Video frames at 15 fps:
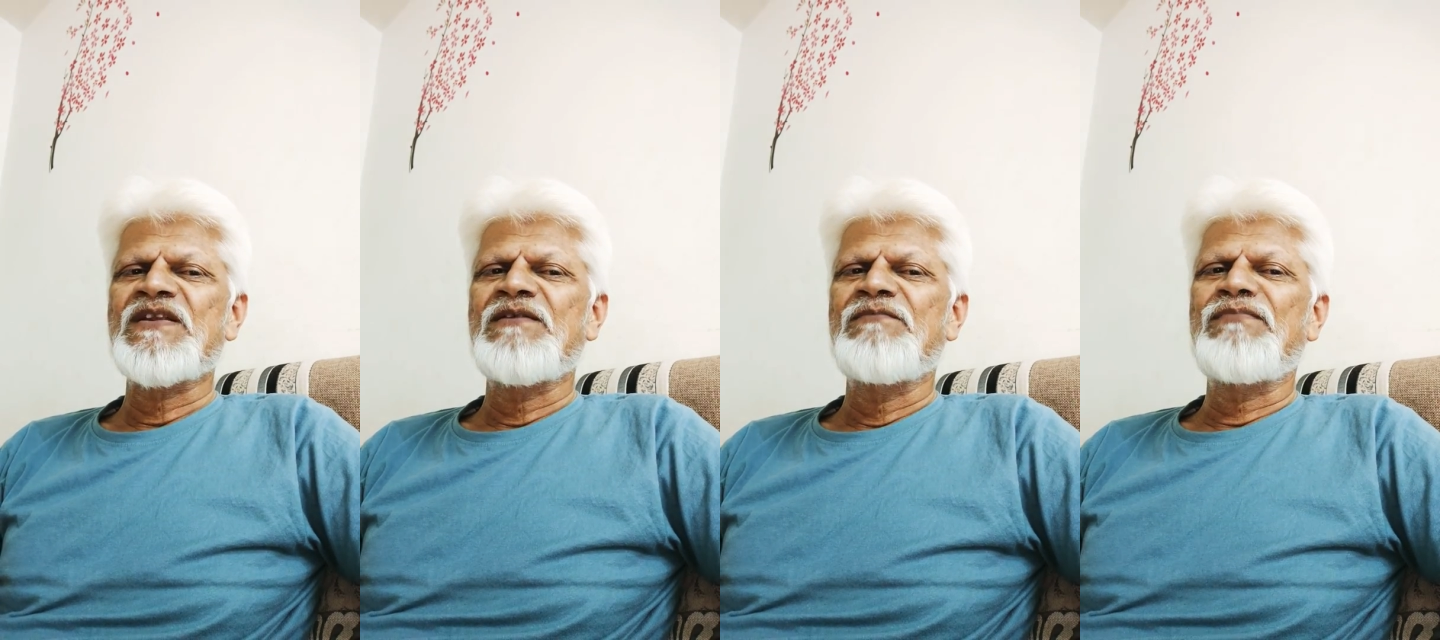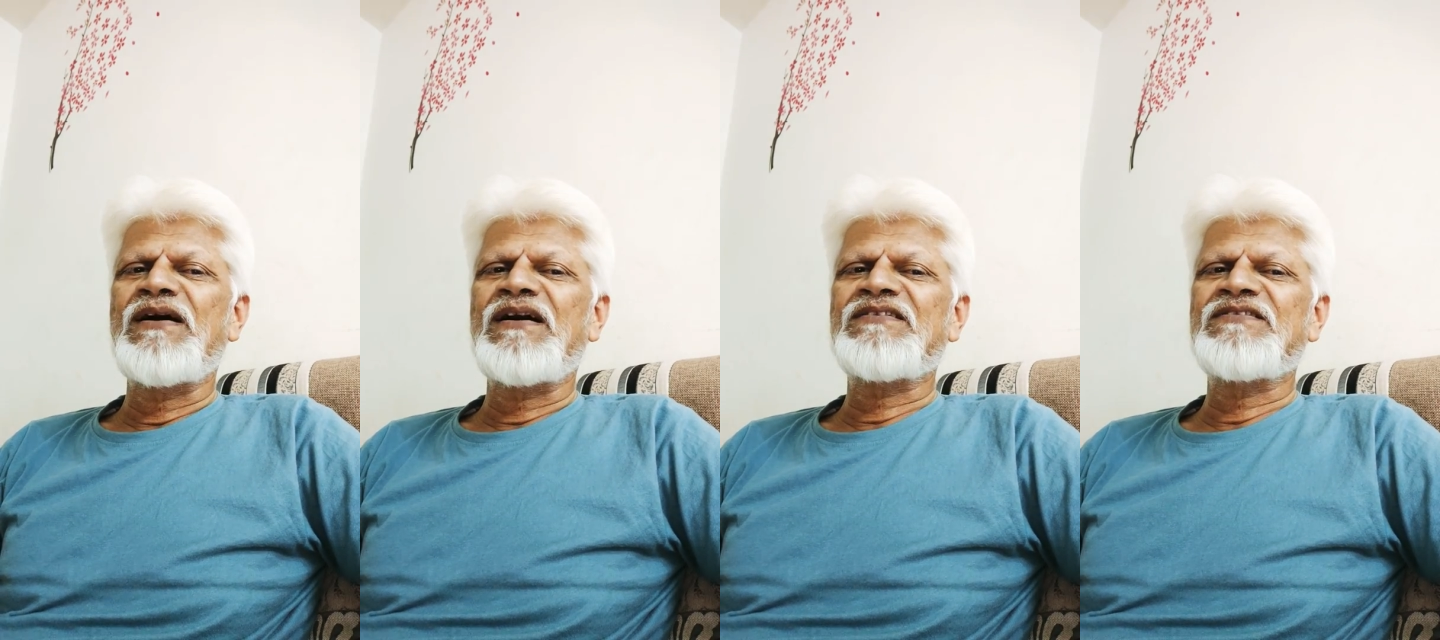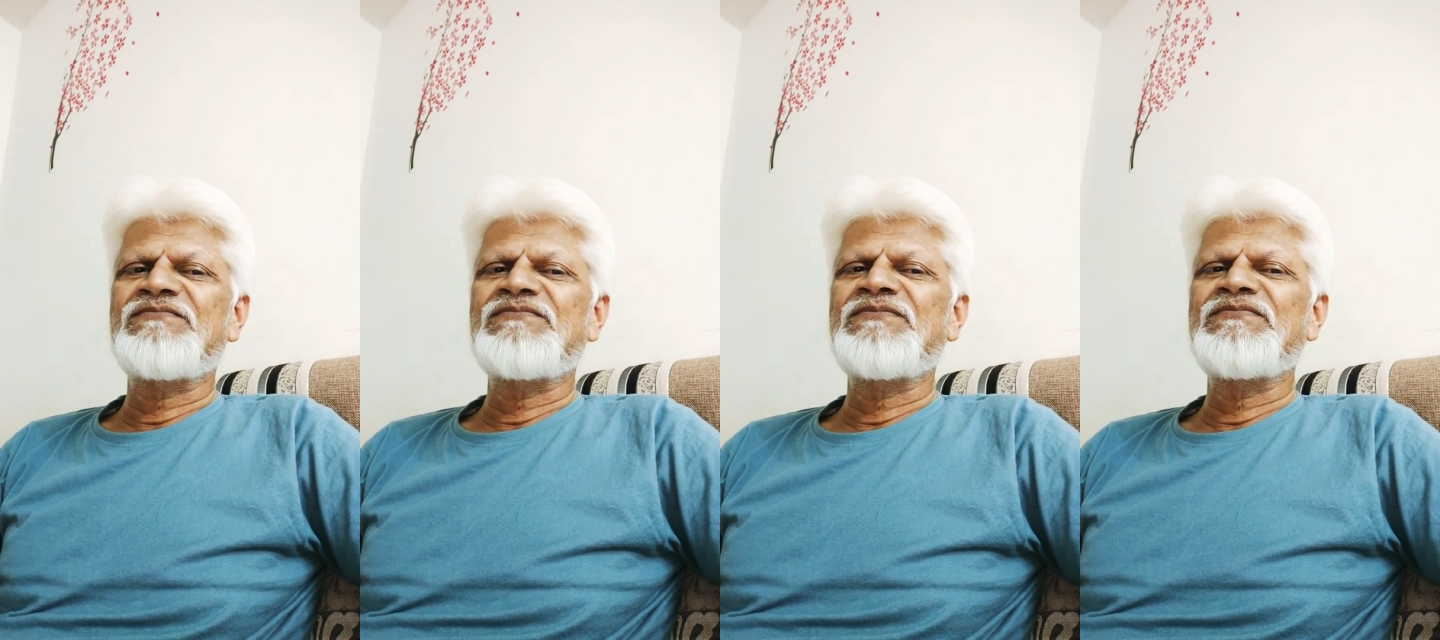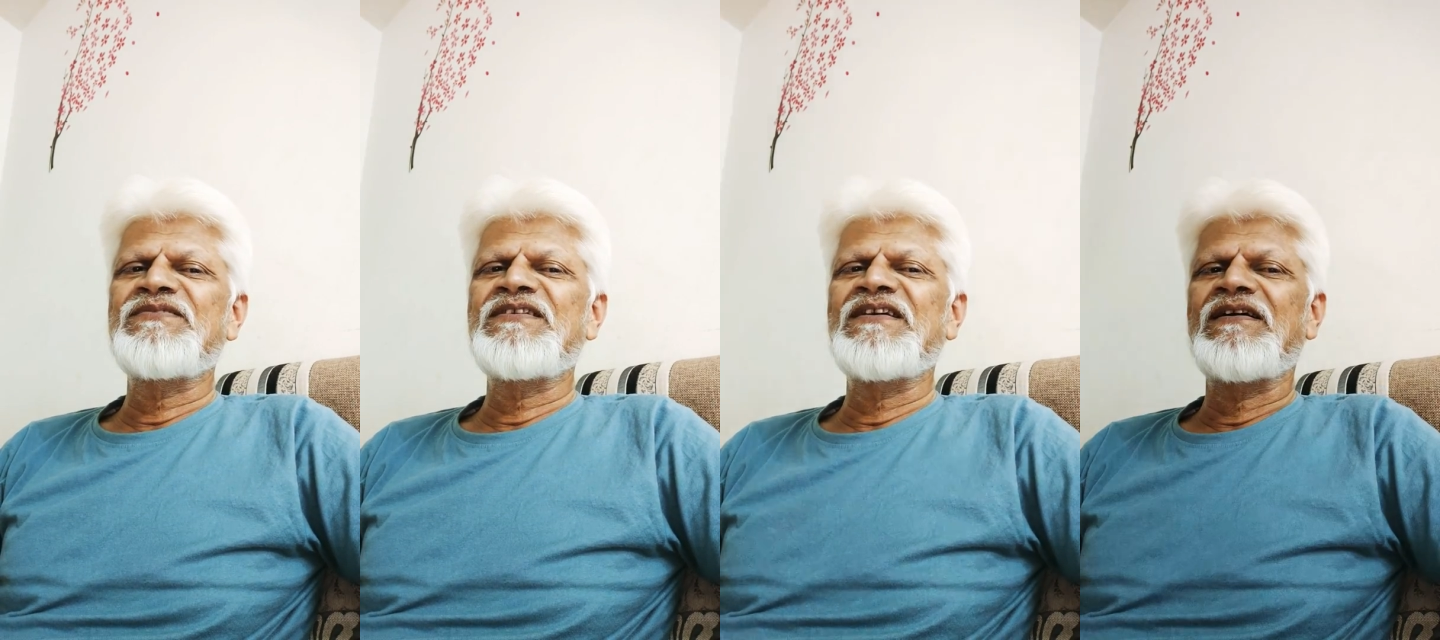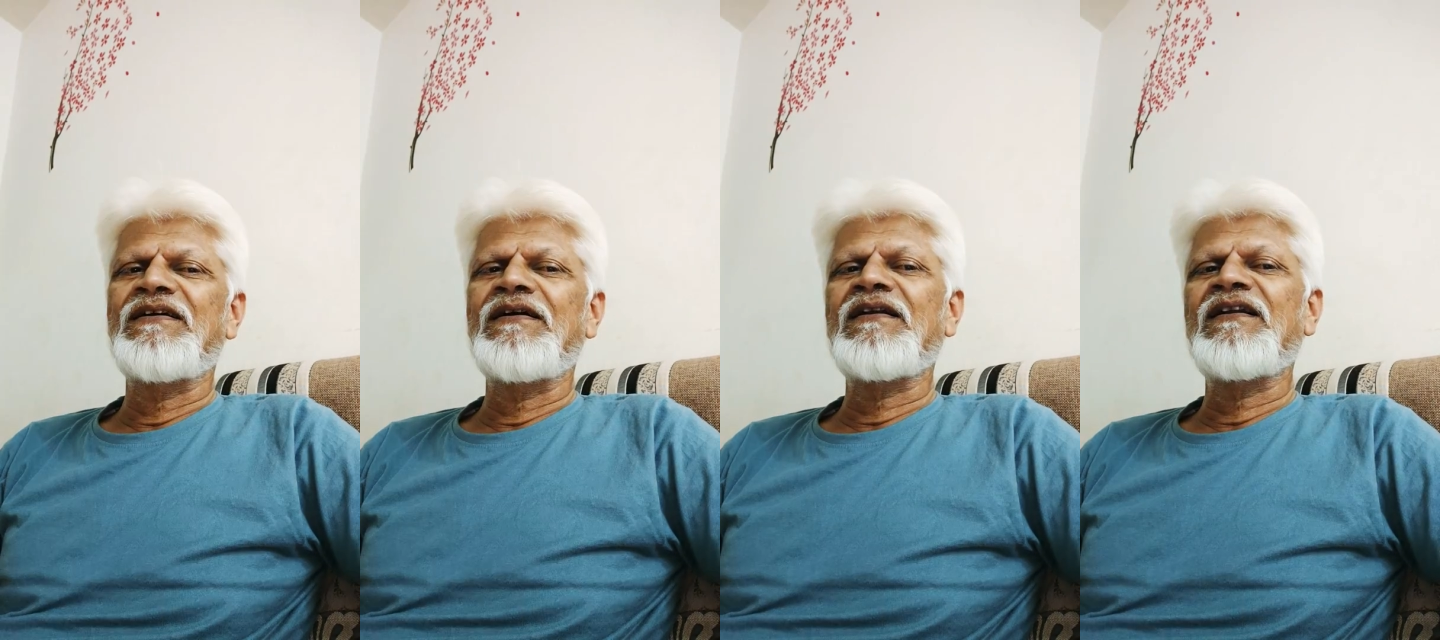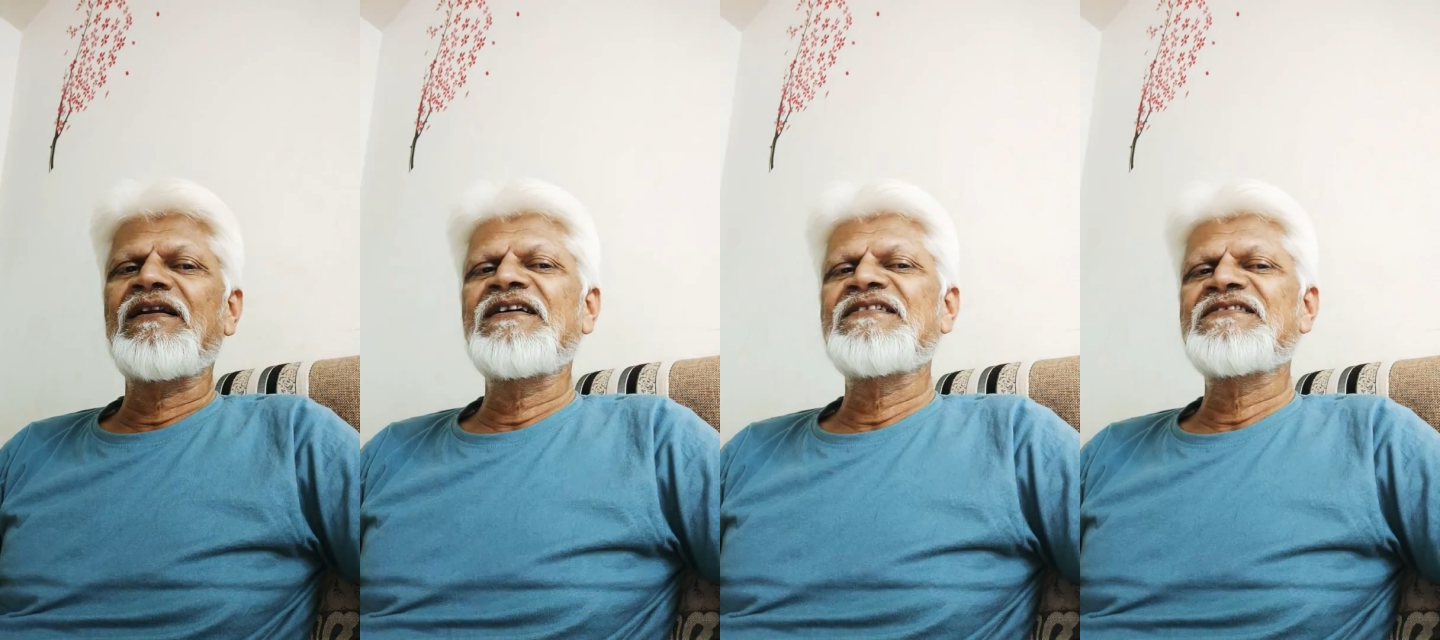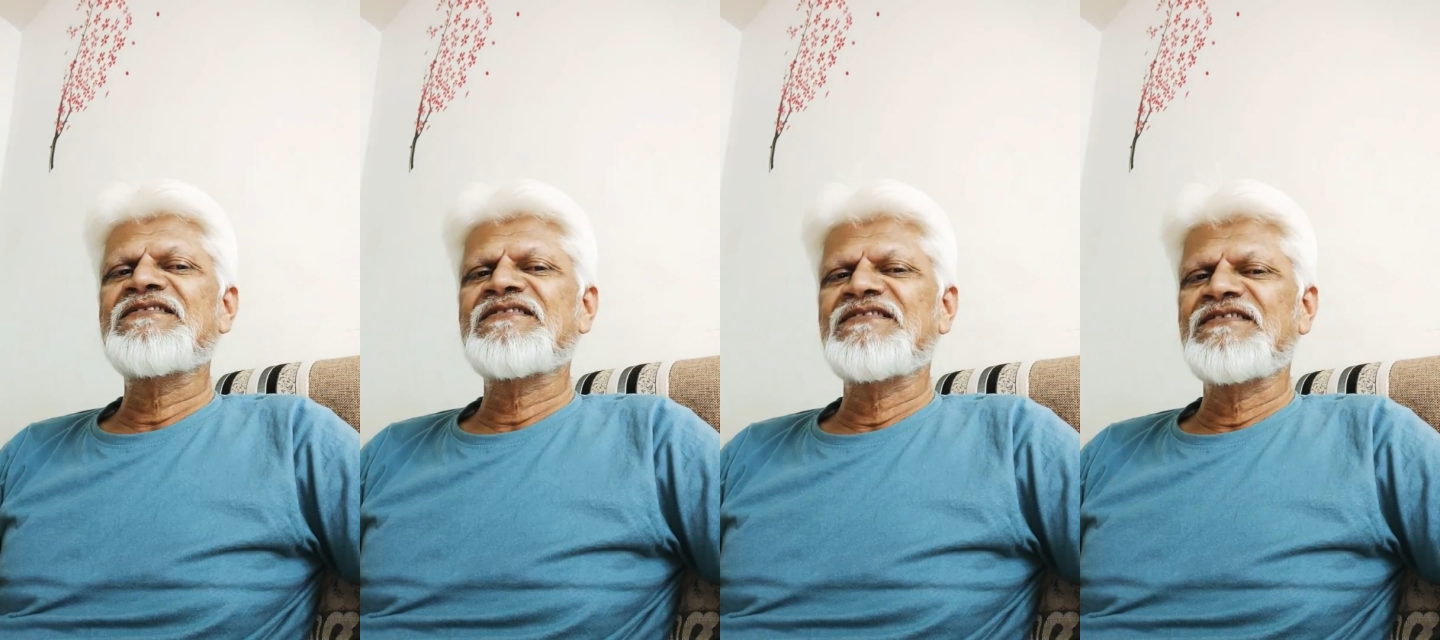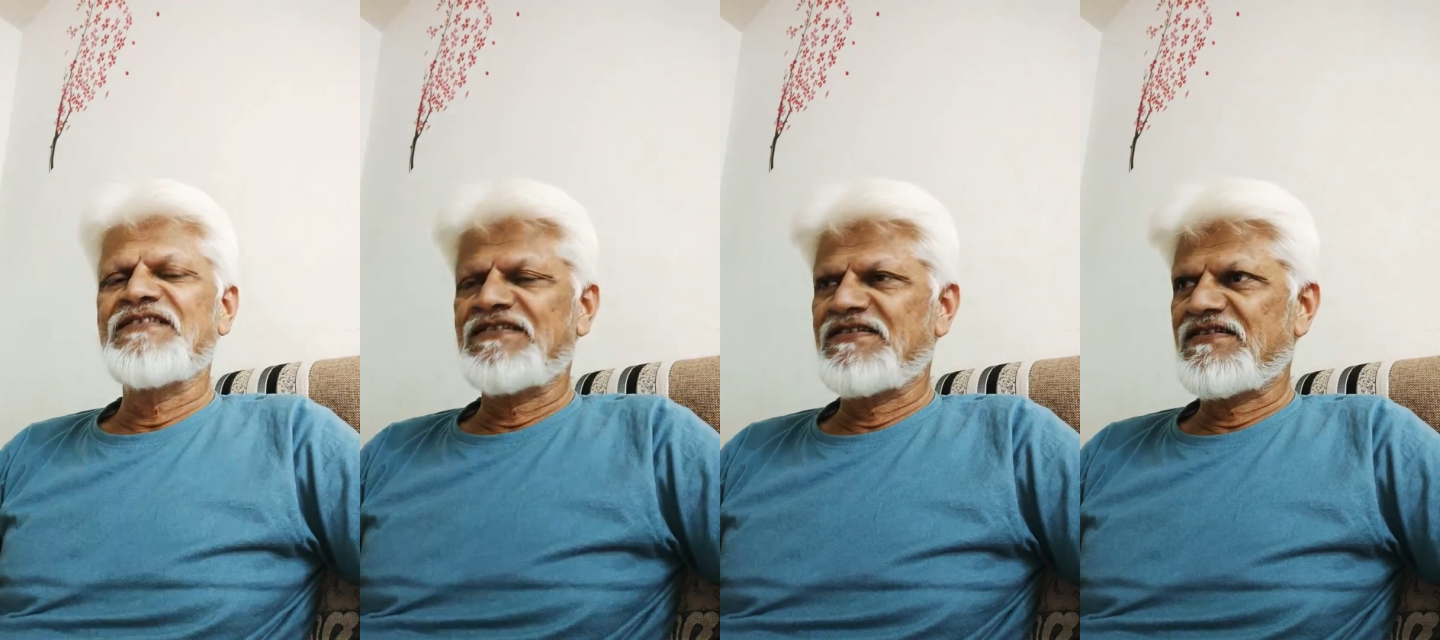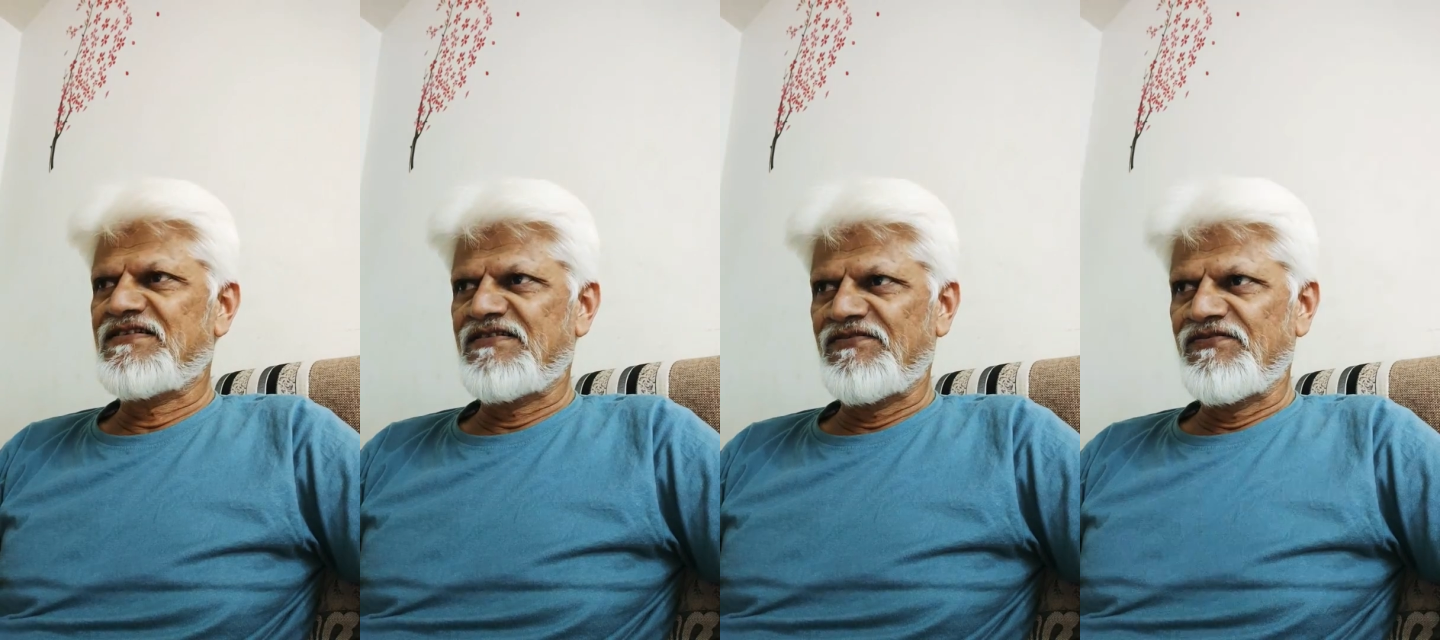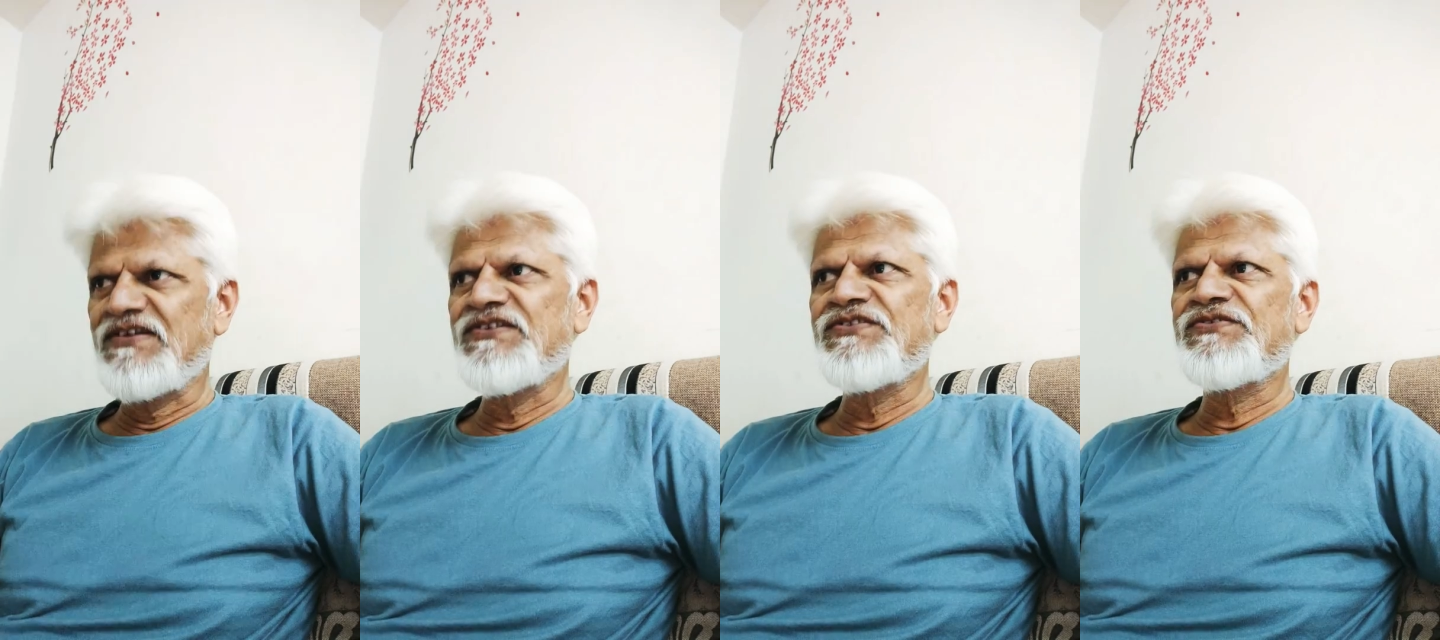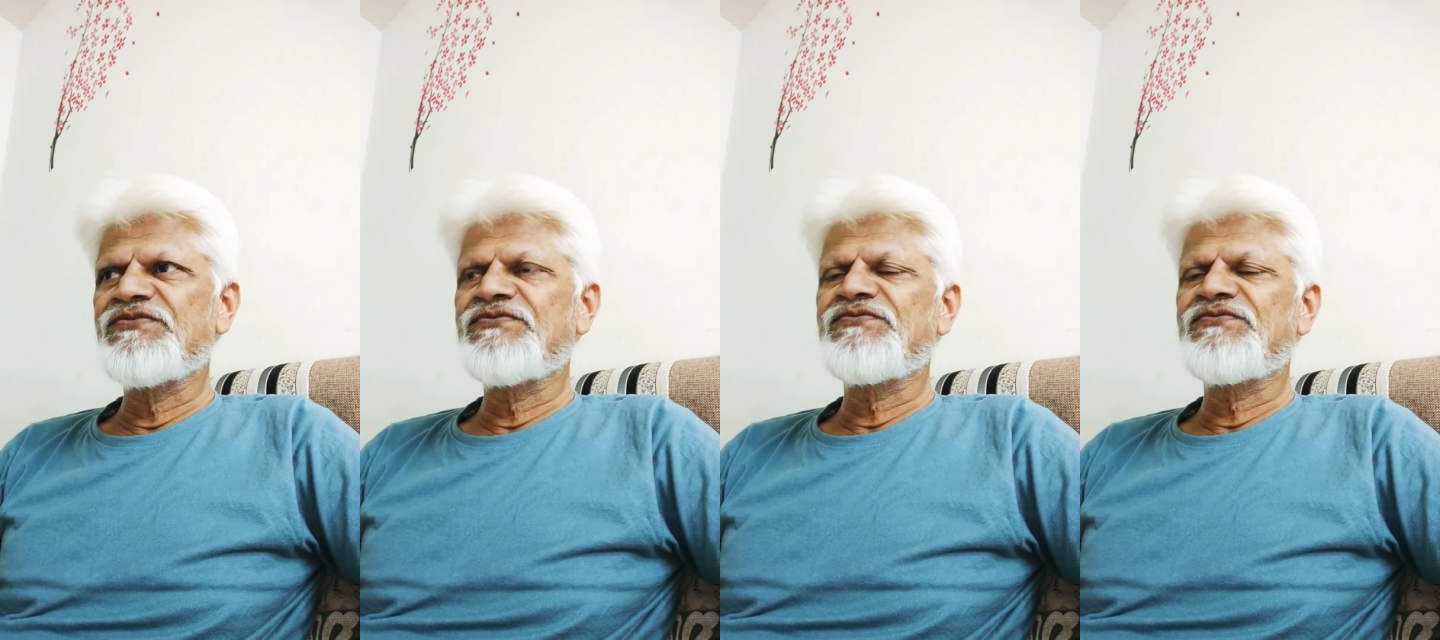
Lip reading: maximum the airline's net revenue,